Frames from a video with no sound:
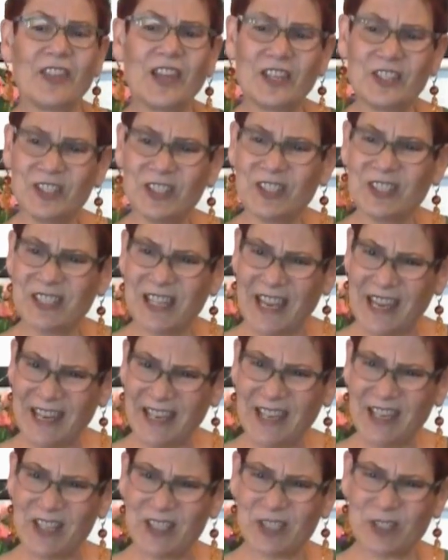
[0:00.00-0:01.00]
that you
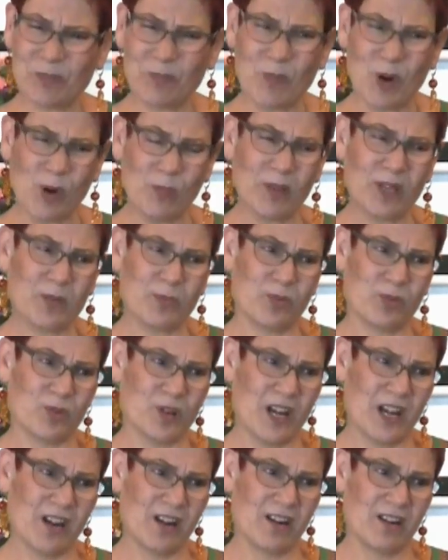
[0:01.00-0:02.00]
take it as a moment of
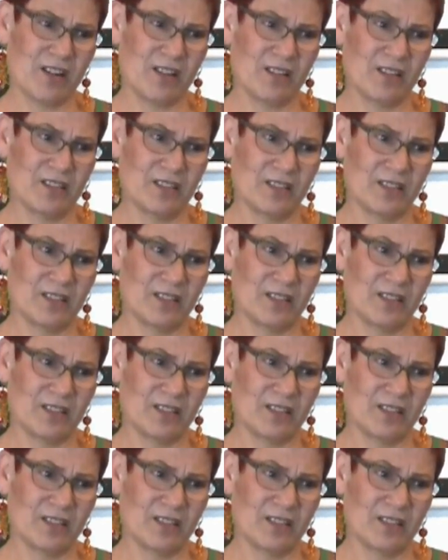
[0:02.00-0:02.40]
prayer.